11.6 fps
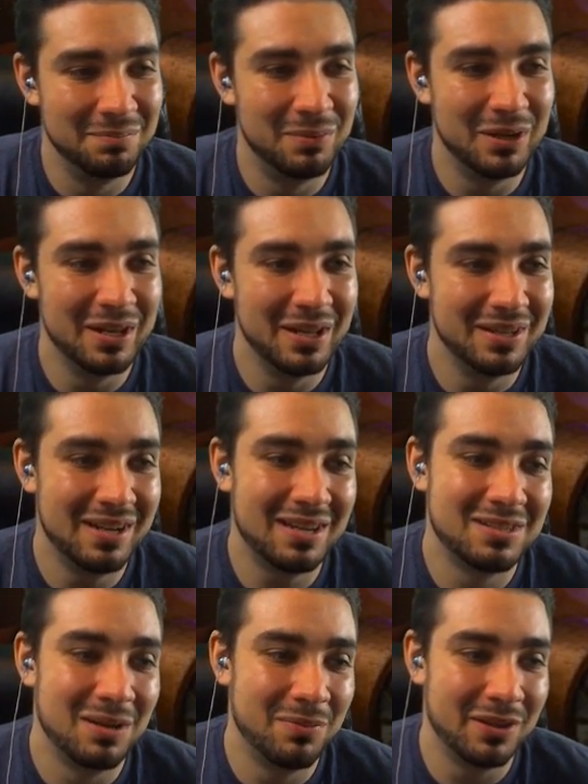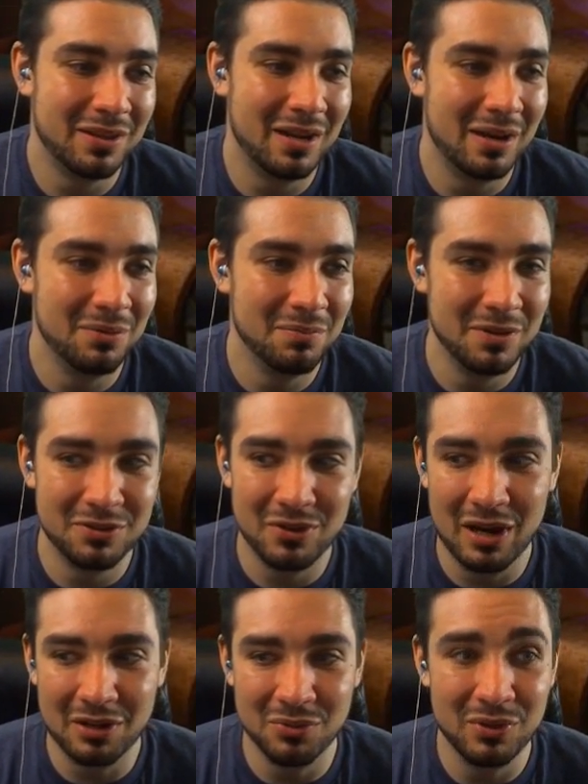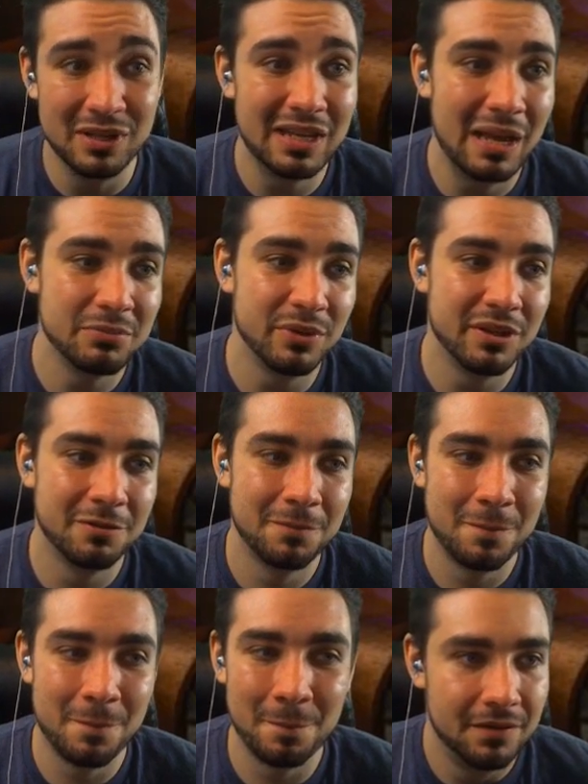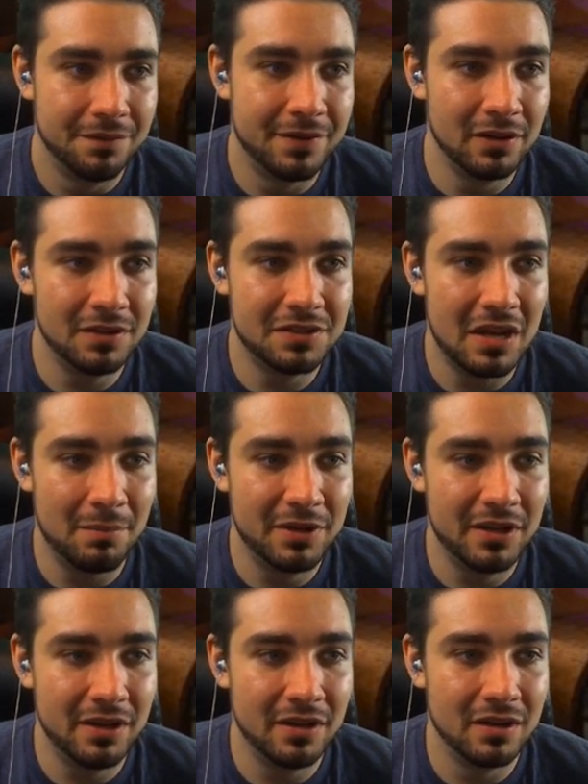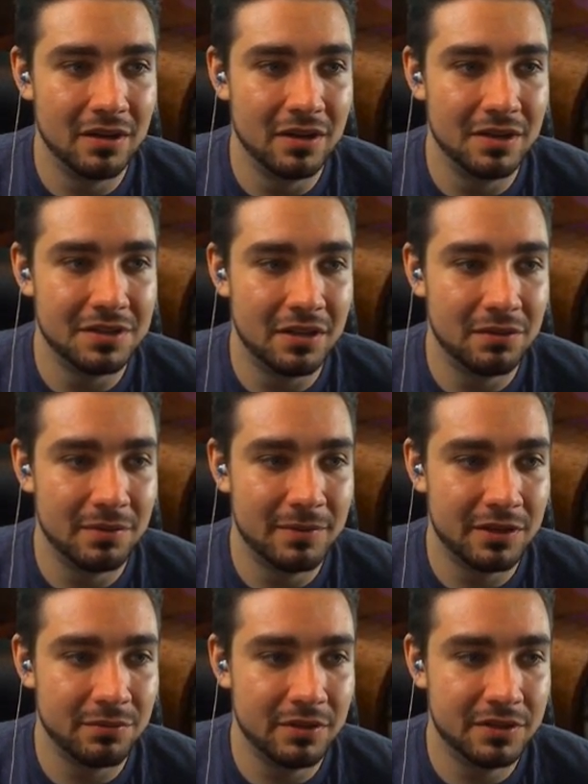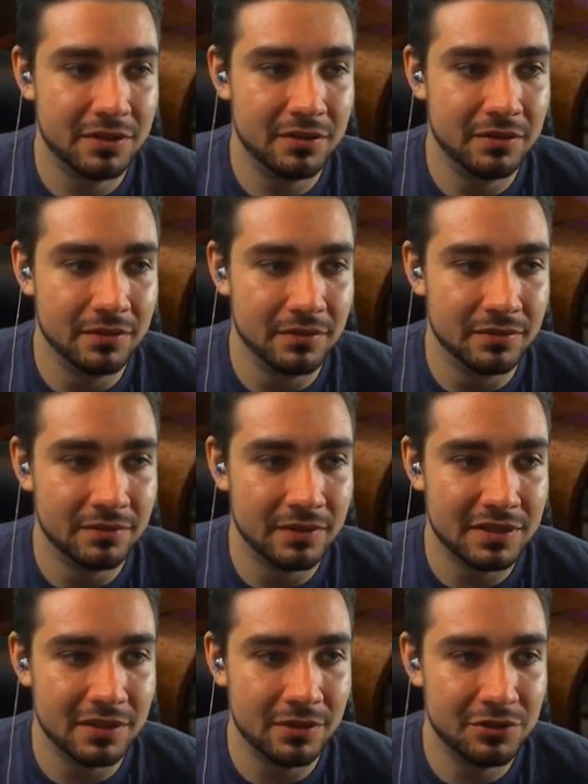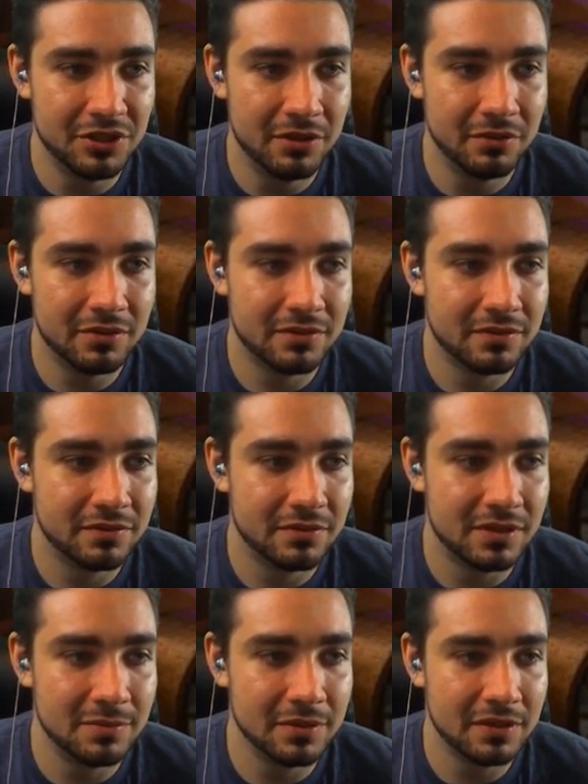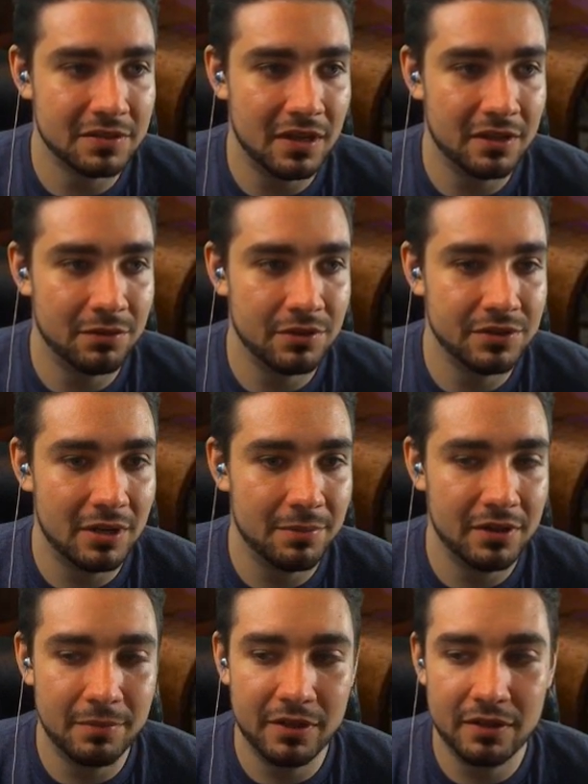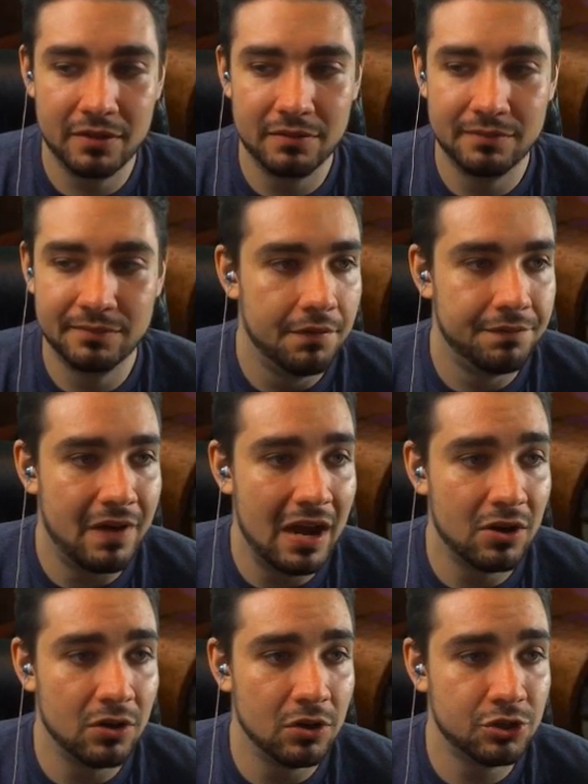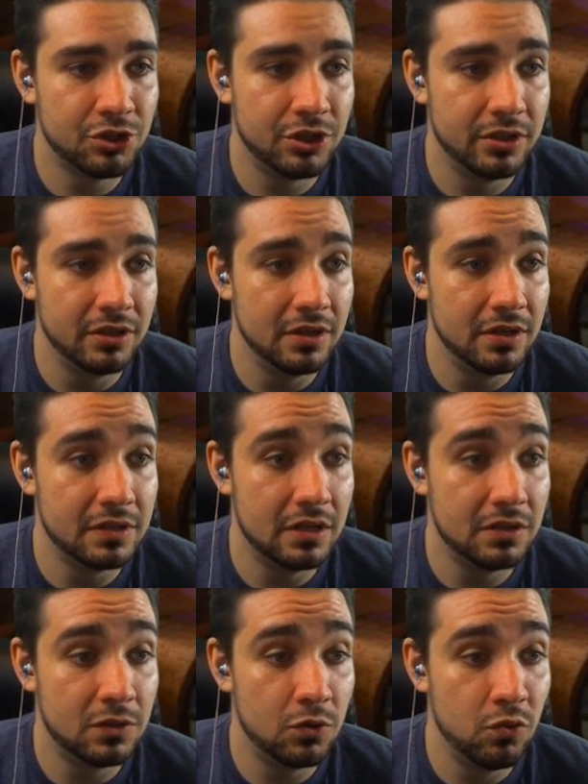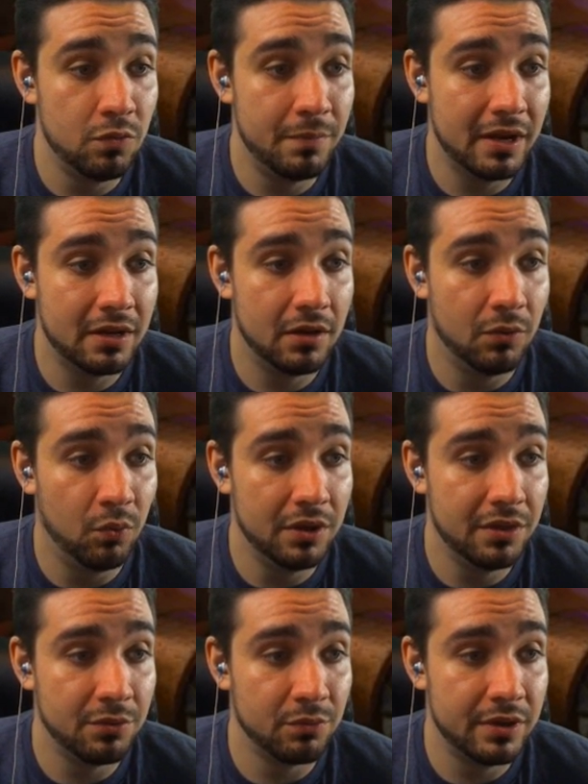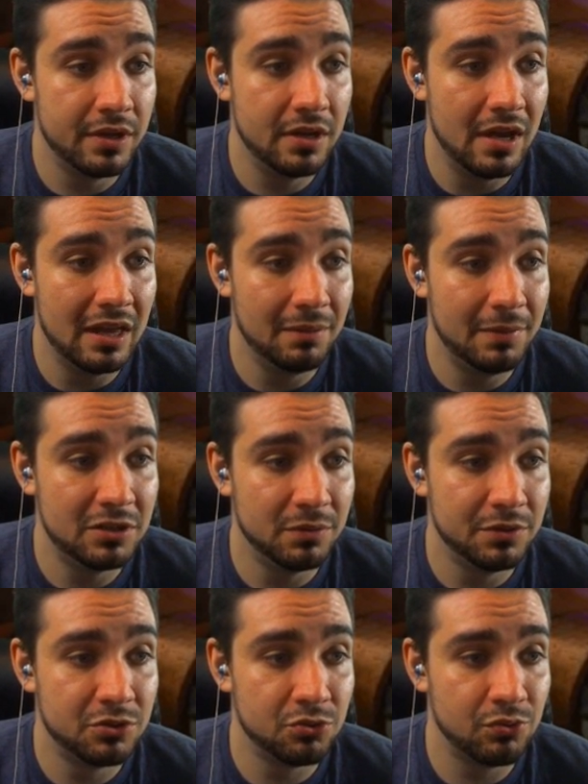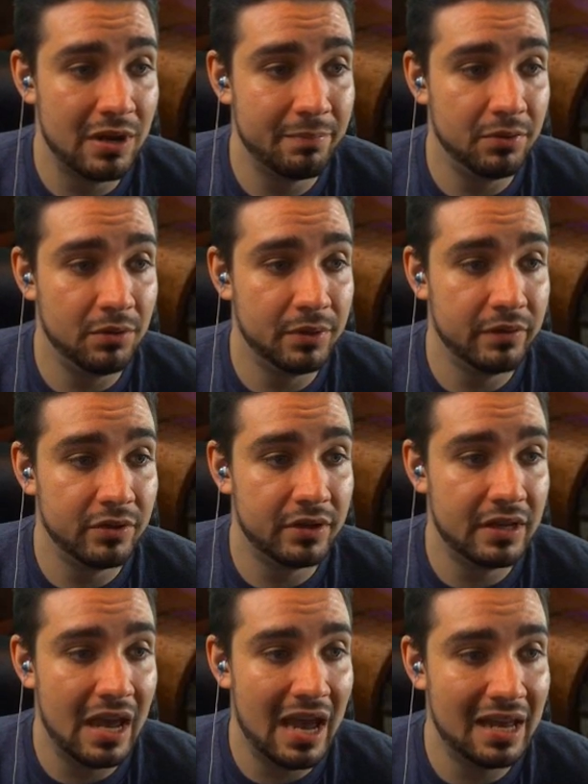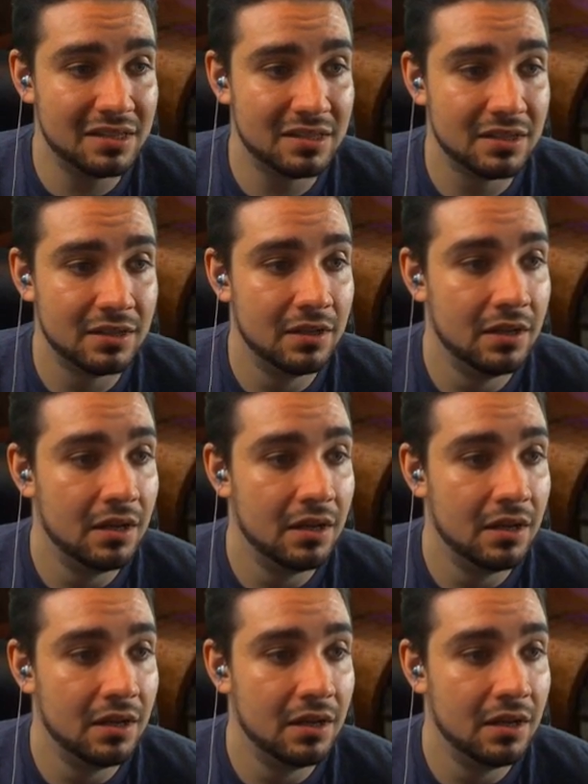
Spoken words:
But not something that I would be trying to win games with. Fearless Halberdier is a 3-mana 3/2. That's the whole joke. Seems like a solid 3-drop in limited. Fire Urchin is a 2-mana 1/3 elemental with trample. Whenever you cast